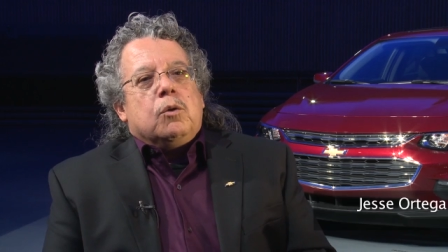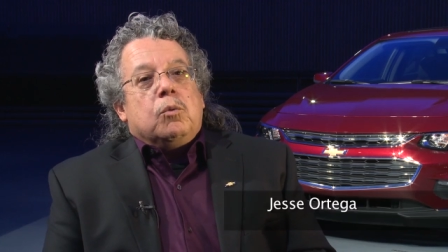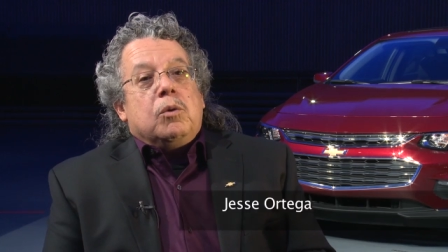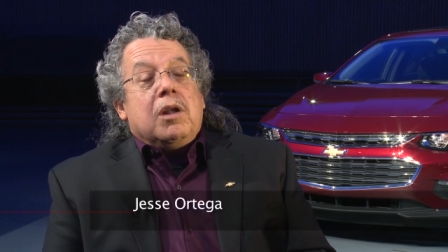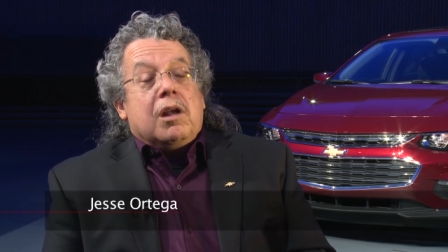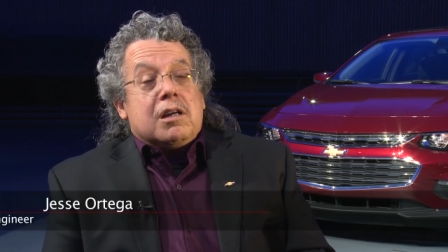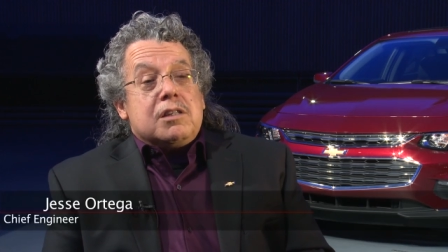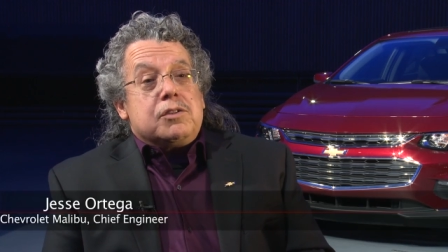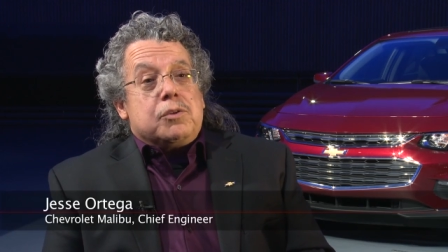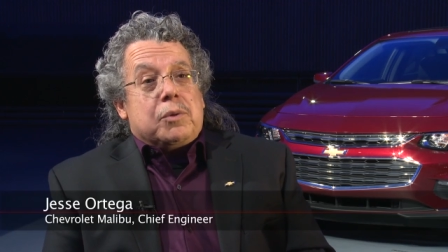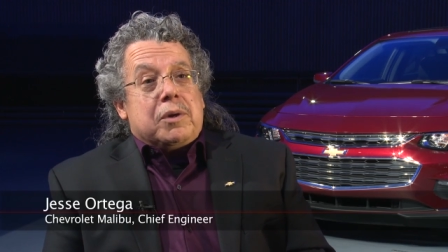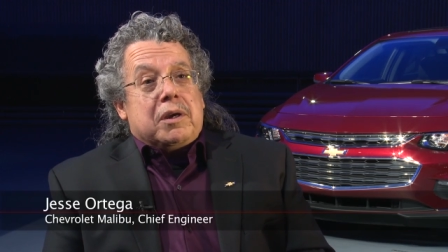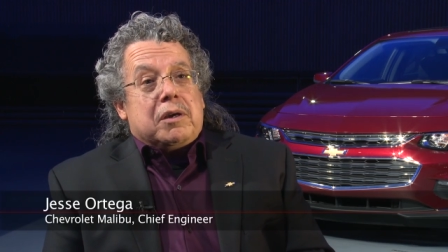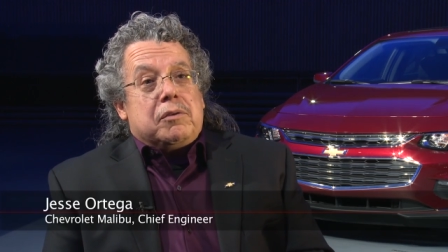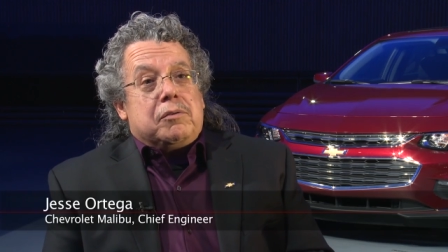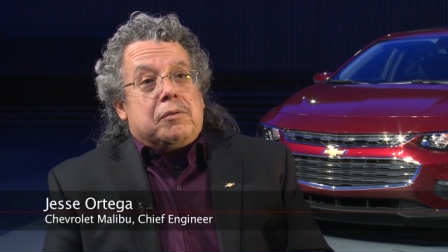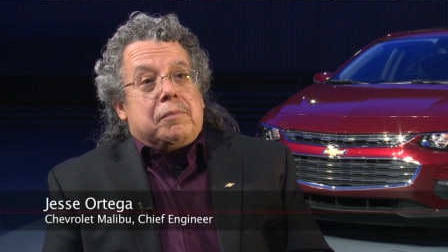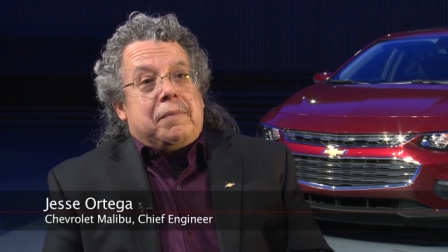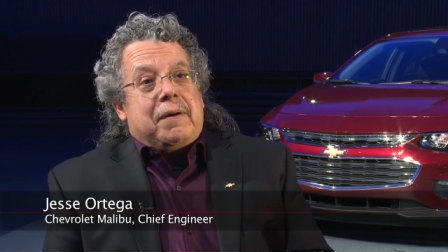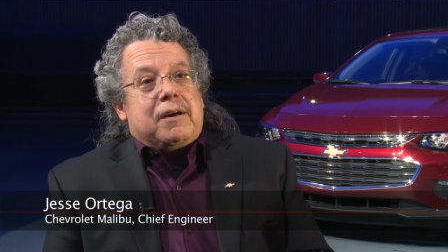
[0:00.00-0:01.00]
We lost
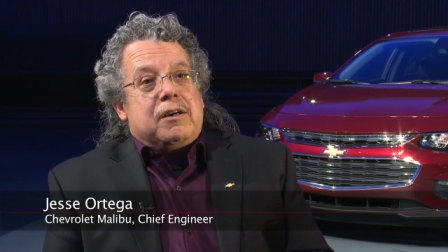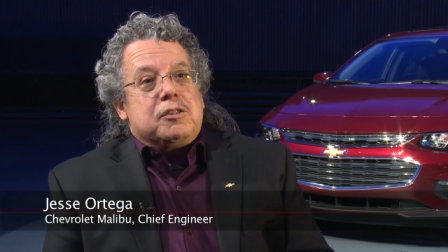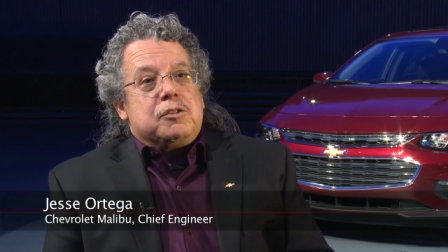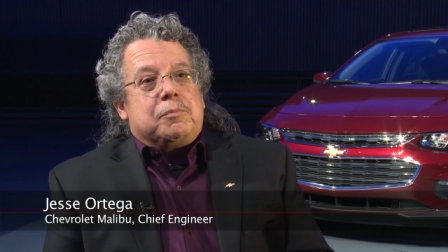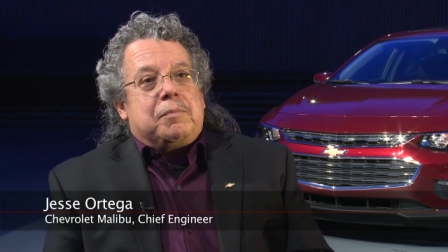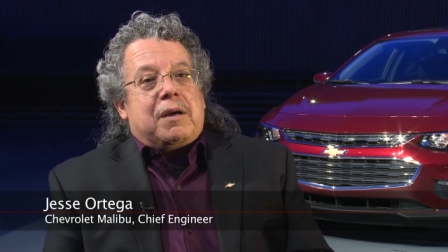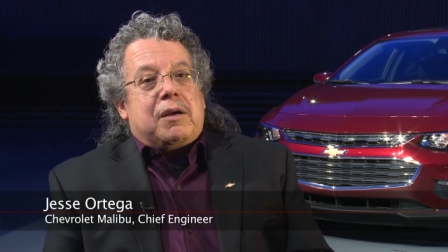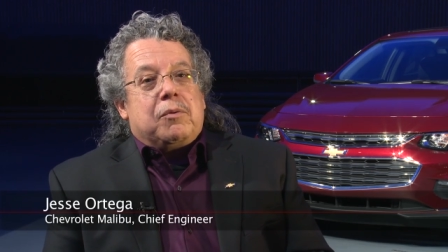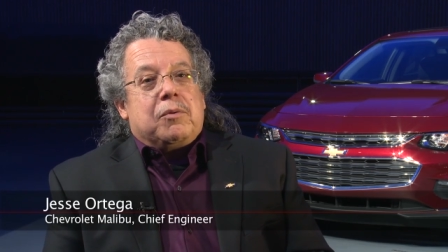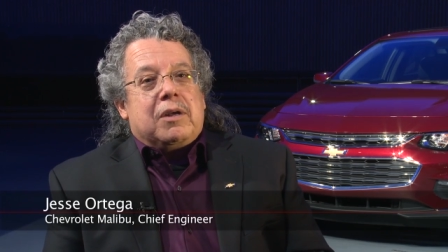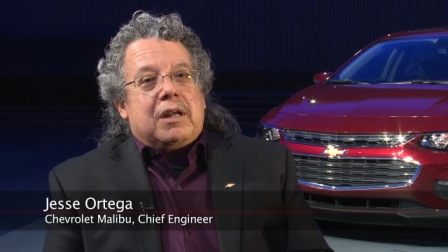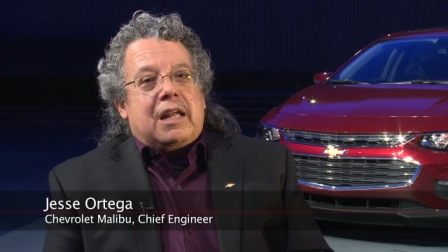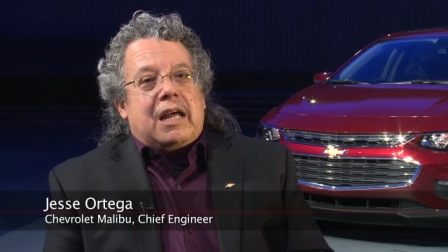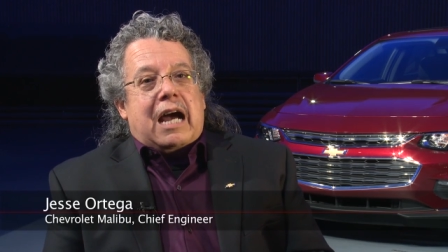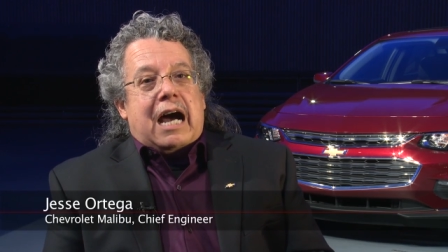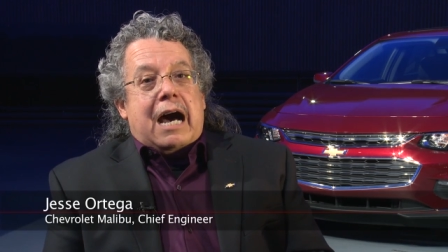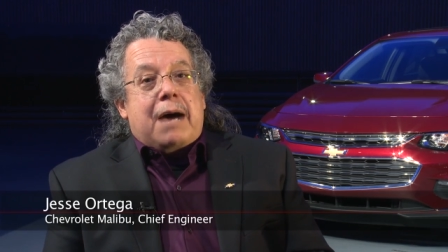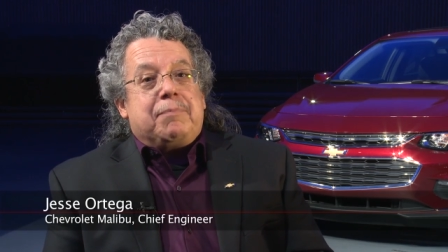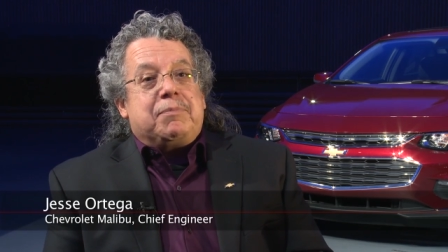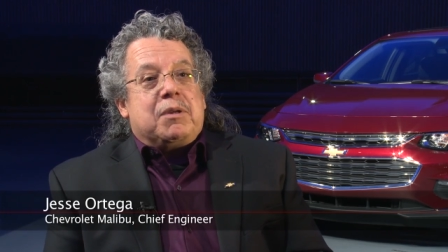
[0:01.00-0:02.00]
300 pounds by really
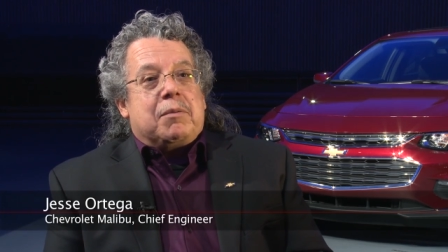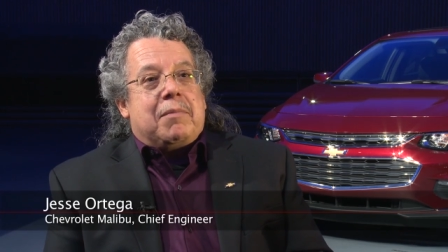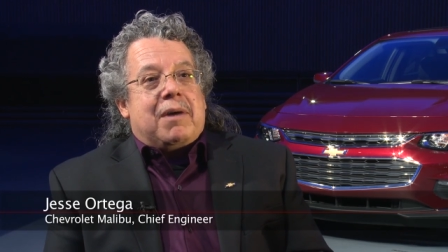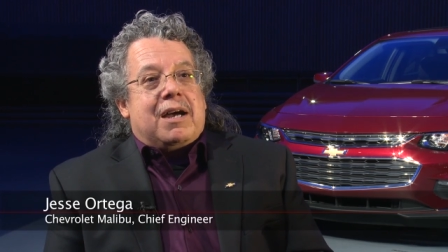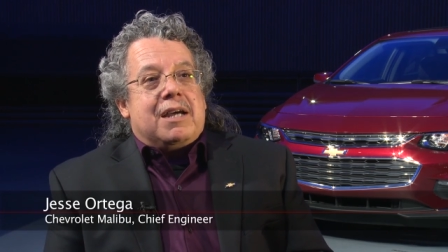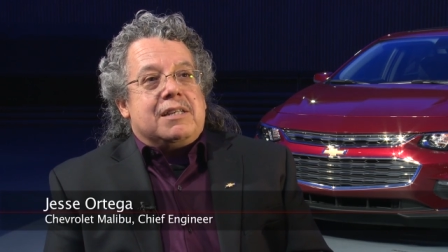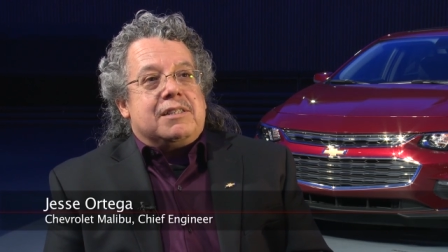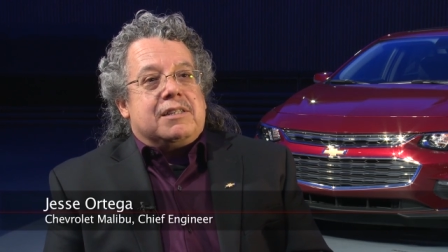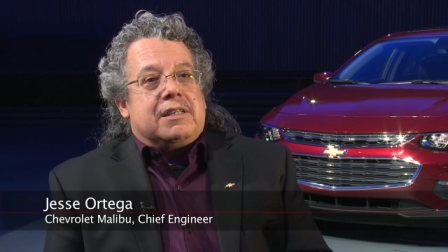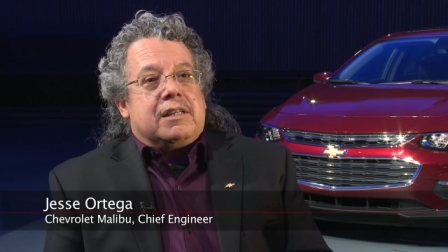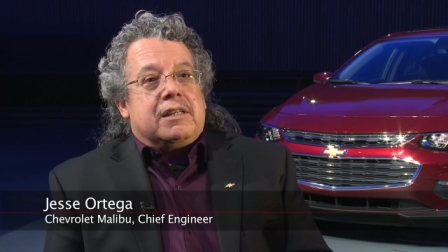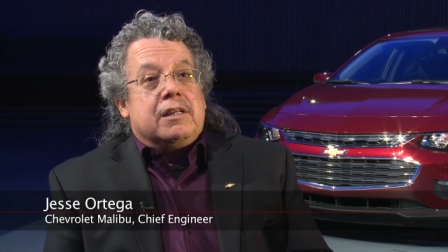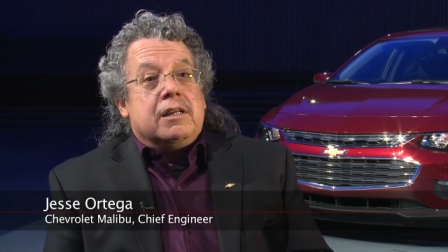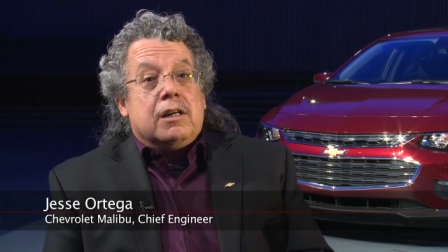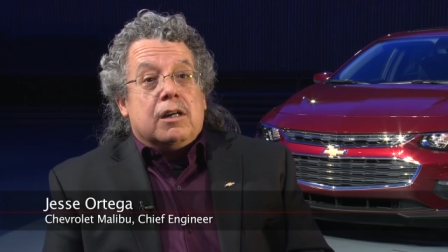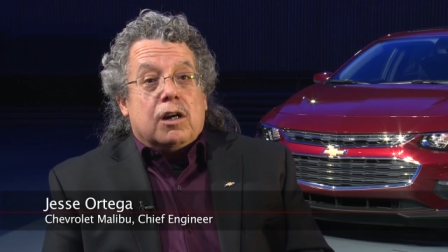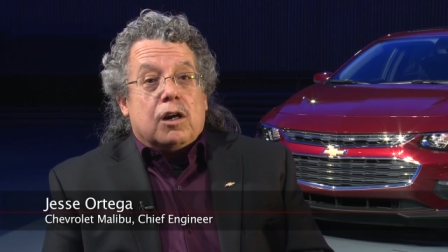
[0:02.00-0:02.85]
optimizing